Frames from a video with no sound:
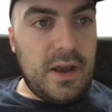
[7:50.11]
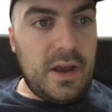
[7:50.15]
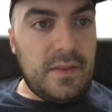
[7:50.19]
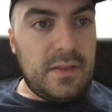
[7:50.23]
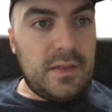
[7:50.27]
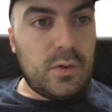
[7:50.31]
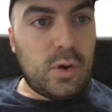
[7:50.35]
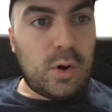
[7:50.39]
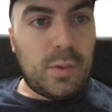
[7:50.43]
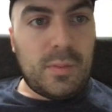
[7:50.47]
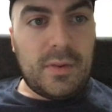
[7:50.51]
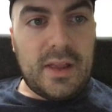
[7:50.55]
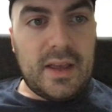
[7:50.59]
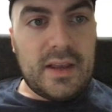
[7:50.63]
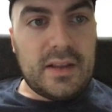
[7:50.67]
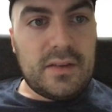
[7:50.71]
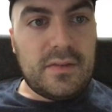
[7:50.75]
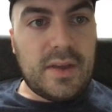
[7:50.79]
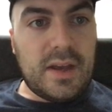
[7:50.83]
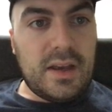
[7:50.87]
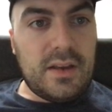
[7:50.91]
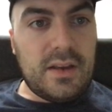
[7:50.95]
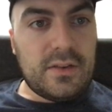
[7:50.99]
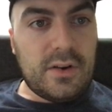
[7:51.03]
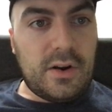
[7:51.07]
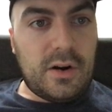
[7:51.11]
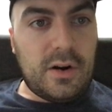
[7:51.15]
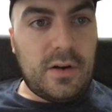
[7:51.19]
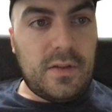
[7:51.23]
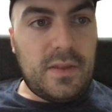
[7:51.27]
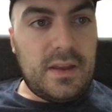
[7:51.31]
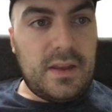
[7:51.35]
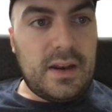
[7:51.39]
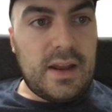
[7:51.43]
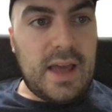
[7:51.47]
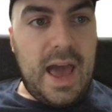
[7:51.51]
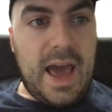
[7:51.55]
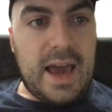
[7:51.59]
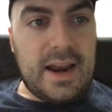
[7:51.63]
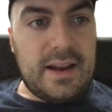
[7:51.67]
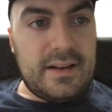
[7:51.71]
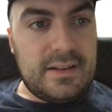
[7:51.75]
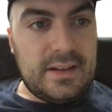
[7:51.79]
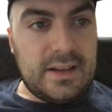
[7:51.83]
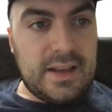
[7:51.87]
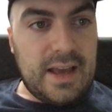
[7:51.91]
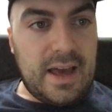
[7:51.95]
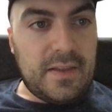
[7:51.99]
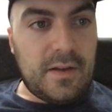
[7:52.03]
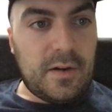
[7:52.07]
Normalized values are then added
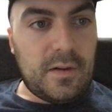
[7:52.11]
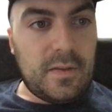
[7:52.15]
together.